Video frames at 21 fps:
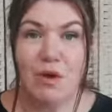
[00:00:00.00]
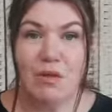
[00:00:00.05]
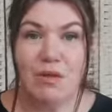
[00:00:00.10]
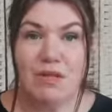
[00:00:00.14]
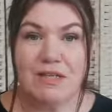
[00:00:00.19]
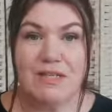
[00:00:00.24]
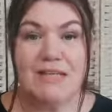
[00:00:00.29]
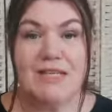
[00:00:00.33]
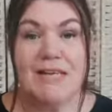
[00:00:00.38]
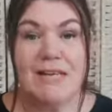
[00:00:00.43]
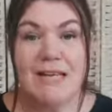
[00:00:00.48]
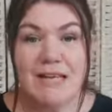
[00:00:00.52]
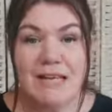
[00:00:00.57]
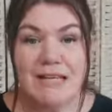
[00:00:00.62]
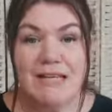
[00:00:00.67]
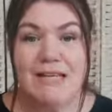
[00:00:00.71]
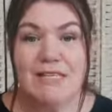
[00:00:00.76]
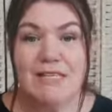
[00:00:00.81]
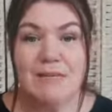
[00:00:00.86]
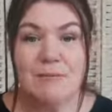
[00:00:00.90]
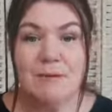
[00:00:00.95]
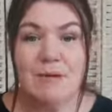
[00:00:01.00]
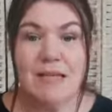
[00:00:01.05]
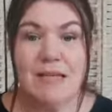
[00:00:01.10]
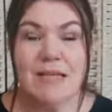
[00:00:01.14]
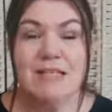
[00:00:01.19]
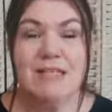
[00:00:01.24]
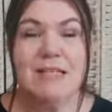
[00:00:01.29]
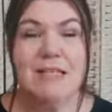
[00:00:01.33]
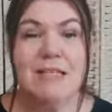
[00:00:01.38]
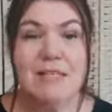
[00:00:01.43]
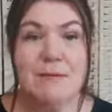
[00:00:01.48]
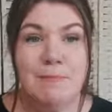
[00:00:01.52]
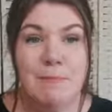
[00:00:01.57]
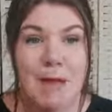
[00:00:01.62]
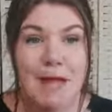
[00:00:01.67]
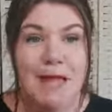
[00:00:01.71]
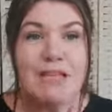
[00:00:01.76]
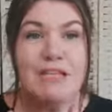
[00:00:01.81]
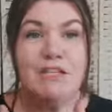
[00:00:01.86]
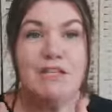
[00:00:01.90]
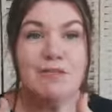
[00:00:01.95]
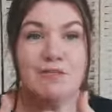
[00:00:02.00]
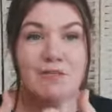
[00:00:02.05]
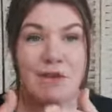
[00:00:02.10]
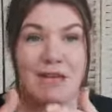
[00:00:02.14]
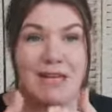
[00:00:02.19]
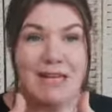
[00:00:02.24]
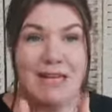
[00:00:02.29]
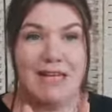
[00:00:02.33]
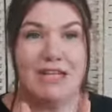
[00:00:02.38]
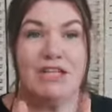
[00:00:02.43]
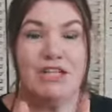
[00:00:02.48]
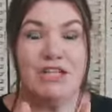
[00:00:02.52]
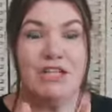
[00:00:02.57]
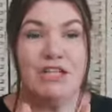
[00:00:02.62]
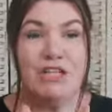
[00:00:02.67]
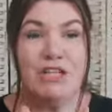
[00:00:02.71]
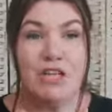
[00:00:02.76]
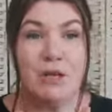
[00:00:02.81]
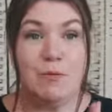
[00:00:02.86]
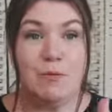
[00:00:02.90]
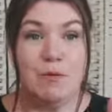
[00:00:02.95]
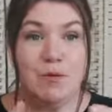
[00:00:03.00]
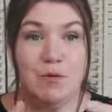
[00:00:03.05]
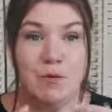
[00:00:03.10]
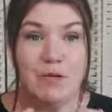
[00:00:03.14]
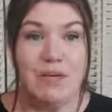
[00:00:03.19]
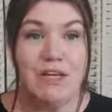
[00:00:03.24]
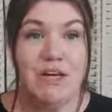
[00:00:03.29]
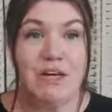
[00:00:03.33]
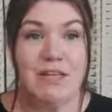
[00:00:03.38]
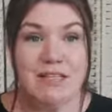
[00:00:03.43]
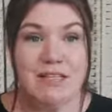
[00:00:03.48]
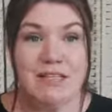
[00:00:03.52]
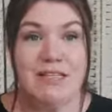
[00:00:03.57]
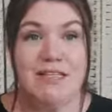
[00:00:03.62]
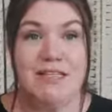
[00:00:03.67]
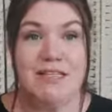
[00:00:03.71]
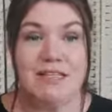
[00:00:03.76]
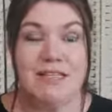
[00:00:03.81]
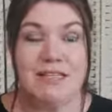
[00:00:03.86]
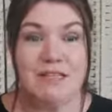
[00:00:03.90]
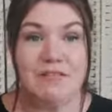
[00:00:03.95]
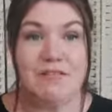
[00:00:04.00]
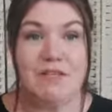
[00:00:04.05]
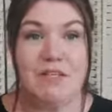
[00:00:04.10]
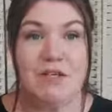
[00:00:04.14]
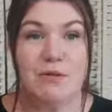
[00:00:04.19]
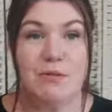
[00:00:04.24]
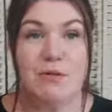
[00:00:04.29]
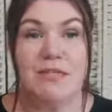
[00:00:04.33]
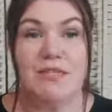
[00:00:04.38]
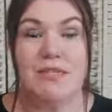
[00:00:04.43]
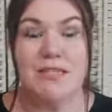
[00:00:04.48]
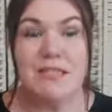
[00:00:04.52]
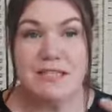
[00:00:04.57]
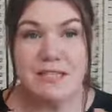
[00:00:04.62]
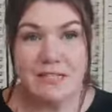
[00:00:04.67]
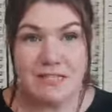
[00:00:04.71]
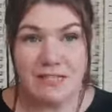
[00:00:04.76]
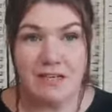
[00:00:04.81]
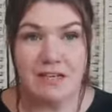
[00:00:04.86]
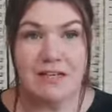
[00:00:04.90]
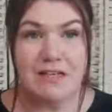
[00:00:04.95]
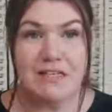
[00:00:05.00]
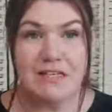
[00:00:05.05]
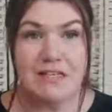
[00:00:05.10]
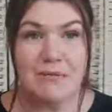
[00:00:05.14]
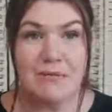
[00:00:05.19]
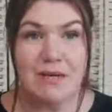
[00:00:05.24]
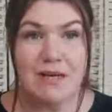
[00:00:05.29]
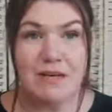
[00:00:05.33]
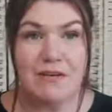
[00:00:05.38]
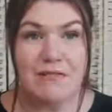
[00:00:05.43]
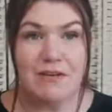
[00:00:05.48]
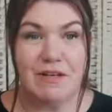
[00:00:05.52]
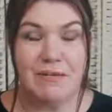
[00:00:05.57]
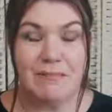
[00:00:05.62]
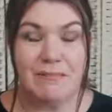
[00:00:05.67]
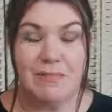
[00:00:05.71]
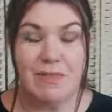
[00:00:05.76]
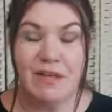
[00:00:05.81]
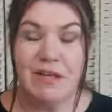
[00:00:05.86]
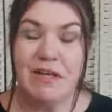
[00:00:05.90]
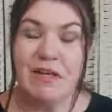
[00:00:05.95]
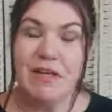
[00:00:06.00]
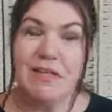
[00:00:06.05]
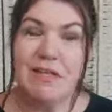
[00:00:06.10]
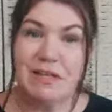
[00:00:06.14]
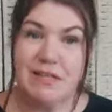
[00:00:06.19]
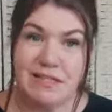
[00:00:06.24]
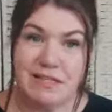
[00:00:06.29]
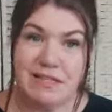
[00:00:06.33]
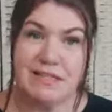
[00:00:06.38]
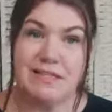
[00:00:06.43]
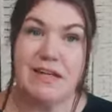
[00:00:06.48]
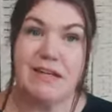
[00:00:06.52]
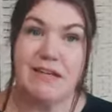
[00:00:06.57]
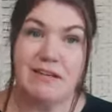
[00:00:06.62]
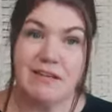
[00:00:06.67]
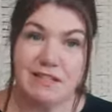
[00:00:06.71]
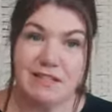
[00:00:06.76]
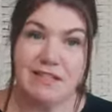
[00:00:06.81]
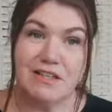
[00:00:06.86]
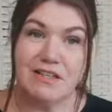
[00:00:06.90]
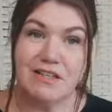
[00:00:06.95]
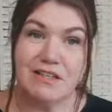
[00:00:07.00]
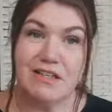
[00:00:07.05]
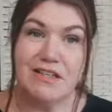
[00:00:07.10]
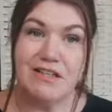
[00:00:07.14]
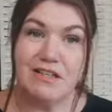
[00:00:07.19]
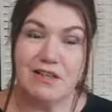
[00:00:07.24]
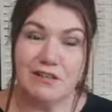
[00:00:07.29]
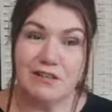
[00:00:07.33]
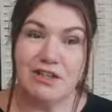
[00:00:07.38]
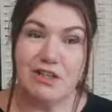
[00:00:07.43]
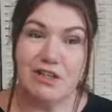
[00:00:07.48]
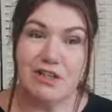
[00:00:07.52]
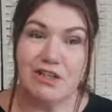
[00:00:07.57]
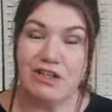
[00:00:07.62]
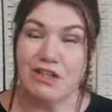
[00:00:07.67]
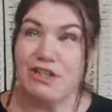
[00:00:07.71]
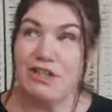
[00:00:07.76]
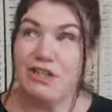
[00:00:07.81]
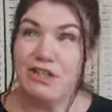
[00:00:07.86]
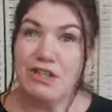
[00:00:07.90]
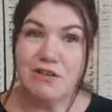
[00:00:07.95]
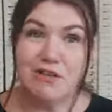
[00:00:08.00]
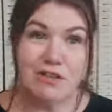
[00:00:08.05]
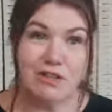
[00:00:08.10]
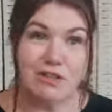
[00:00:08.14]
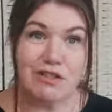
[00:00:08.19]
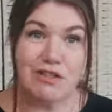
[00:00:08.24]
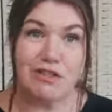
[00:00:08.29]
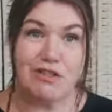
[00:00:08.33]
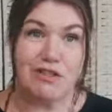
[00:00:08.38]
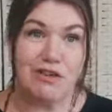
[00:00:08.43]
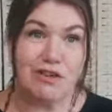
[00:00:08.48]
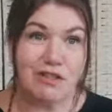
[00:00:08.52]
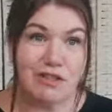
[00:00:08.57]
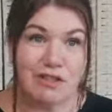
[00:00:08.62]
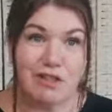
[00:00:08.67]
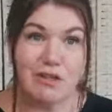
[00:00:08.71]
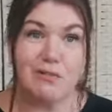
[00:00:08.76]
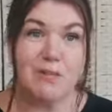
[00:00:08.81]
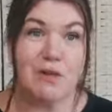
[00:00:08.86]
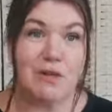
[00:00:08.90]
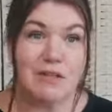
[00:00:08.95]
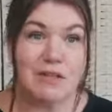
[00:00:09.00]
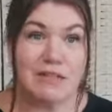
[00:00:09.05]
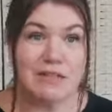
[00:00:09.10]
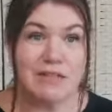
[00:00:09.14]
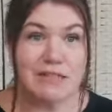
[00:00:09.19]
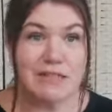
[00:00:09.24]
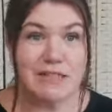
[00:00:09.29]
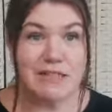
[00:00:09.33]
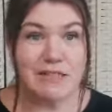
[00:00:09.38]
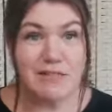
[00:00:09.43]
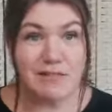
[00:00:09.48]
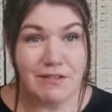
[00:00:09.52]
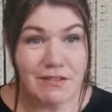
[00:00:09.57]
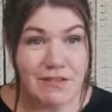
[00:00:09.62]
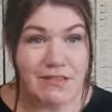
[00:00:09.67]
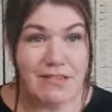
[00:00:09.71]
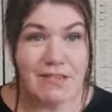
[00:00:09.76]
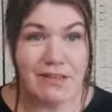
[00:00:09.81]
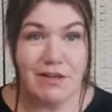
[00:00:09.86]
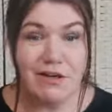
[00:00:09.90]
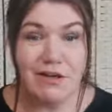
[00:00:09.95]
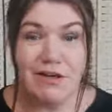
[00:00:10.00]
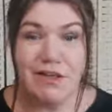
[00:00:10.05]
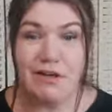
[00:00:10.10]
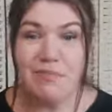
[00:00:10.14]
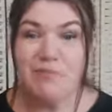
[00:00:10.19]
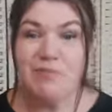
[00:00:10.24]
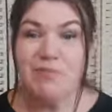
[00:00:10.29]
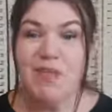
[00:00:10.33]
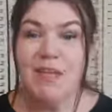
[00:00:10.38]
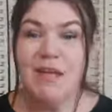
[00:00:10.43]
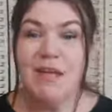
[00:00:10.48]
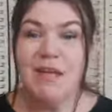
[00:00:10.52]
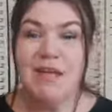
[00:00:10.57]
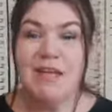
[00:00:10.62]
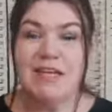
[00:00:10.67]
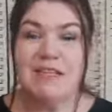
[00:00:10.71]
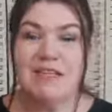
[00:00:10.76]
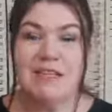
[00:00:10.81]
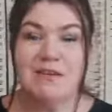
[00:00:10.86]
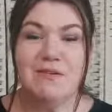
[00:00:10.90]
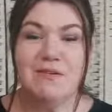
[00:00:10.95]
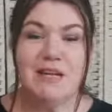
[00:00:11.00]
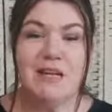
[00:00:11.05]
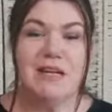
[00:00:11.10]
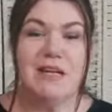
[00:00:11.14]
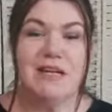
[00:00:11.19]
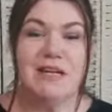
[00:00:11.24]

There's an interdependent relationship between us as an individual and the society we live in. You can tell I studied sociology, social psychology and politics at university, can't you? So,